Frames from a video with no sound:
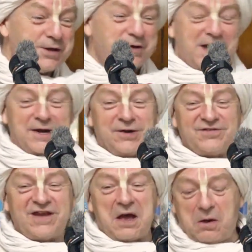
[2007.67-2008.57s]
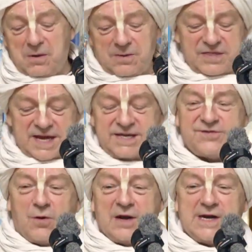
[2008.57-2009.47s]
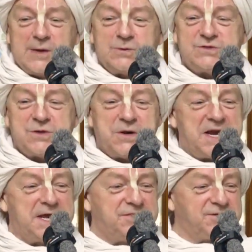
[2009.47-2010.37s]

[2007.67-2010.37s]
you cannot say, oh, it's all illusory.